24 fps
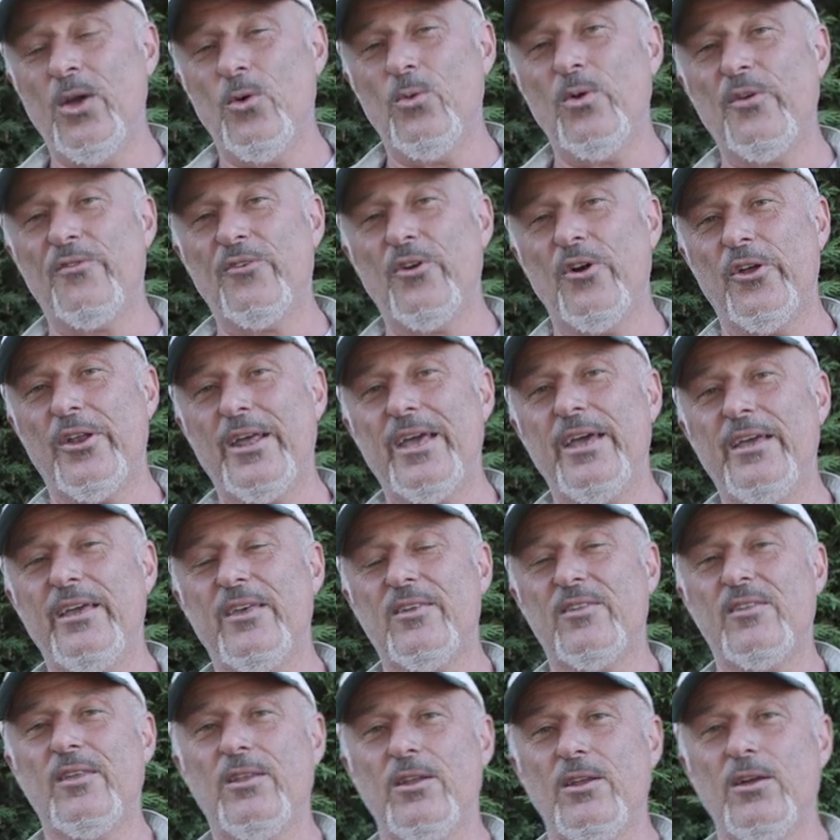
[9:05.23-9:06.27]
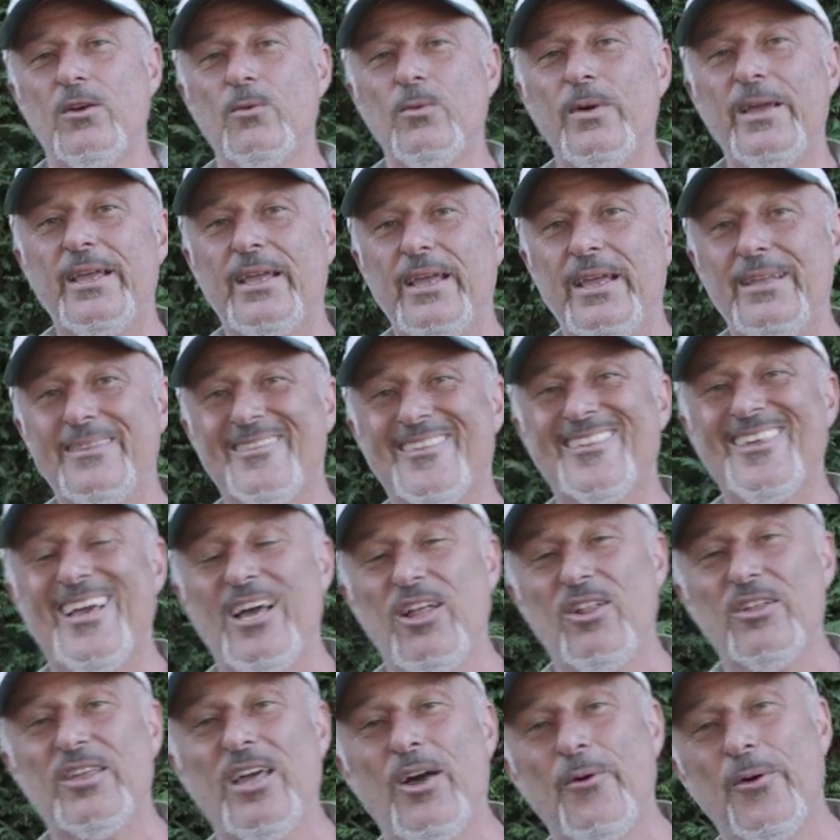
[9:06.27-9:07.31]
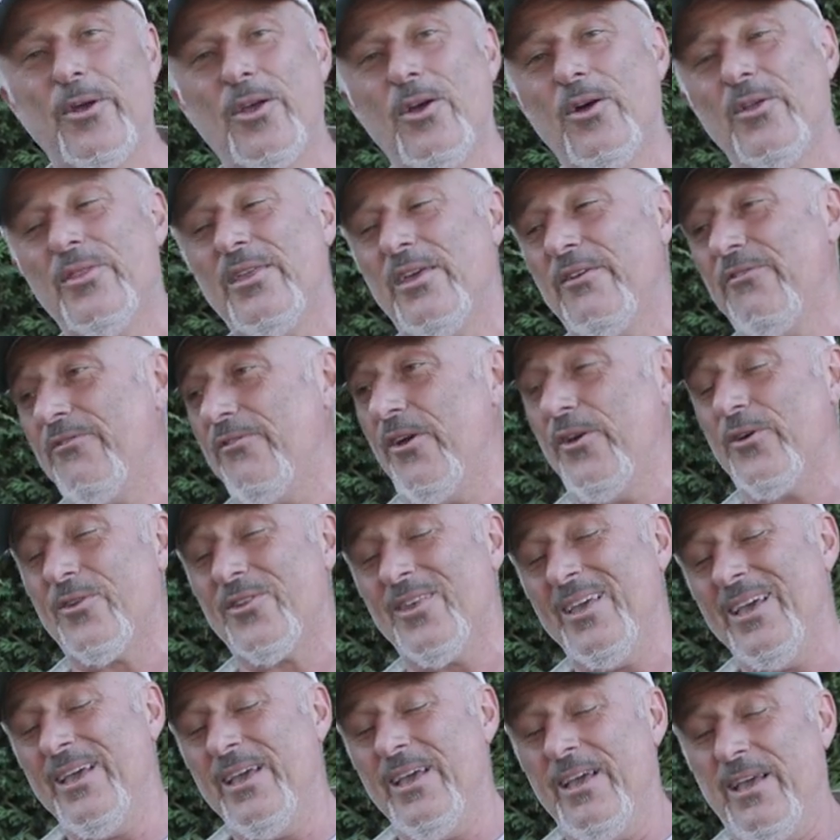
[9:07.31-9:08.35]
We've got our Easter long weekend sale going on there, folks.